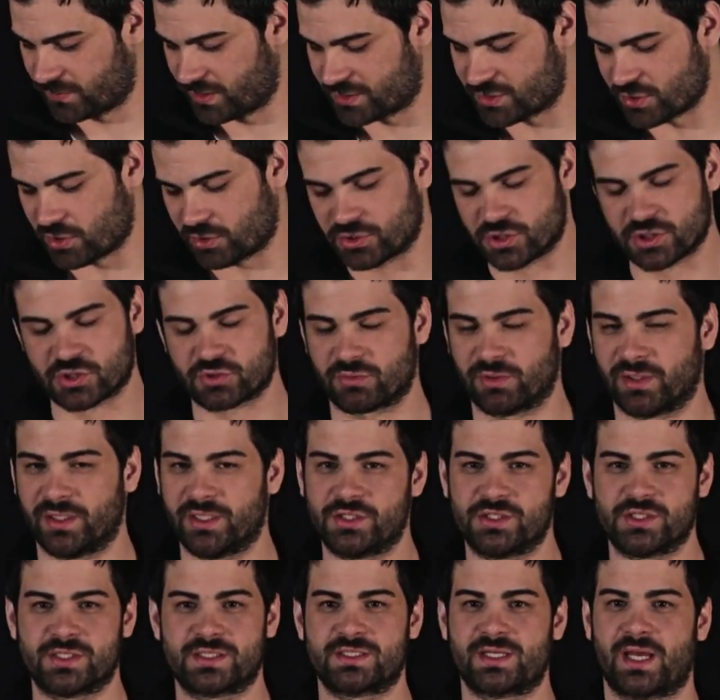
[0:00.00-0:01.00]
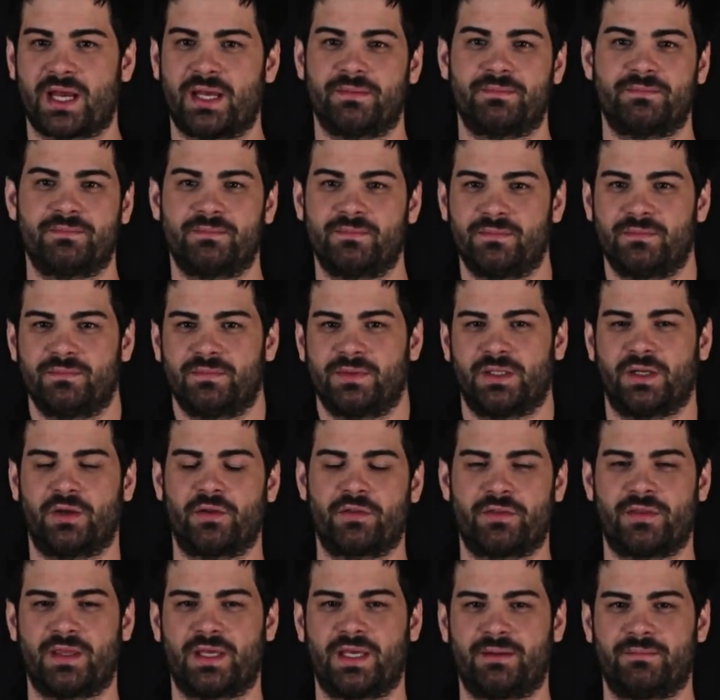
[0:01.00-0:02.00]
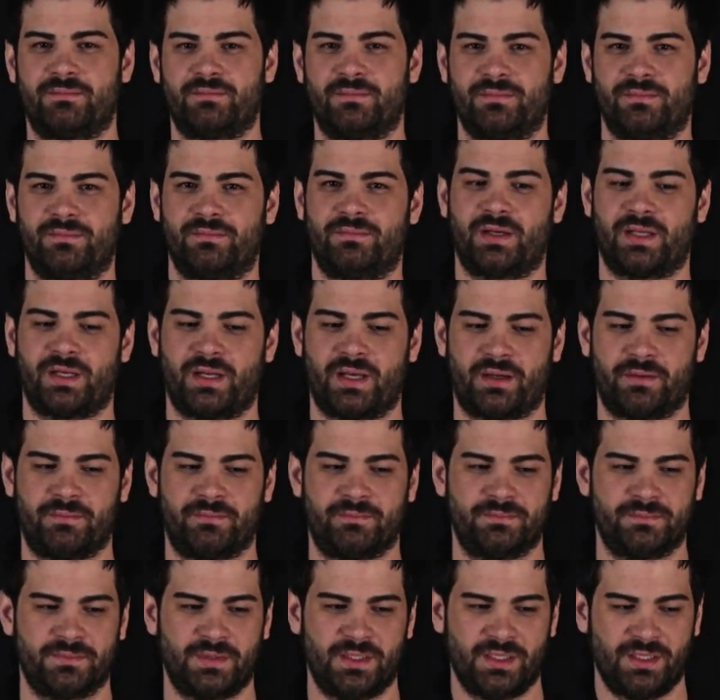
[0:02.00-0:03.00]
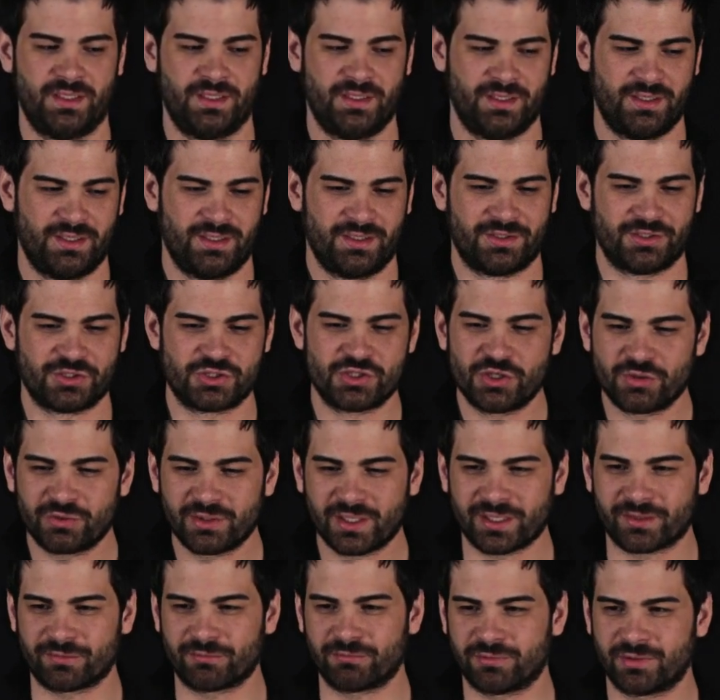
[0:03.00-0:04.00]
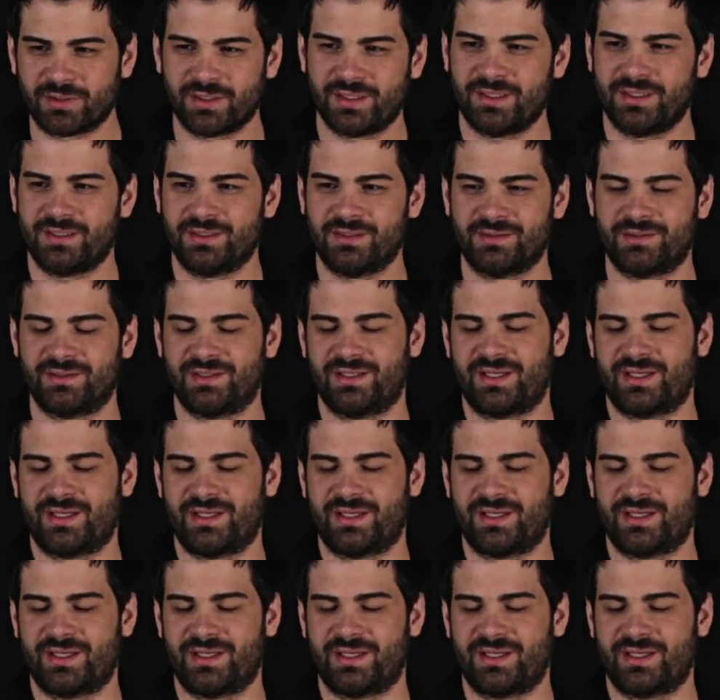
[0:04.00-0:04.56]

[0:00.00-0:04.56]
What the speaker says: it's all just religious type, you know, theme. But there's no like really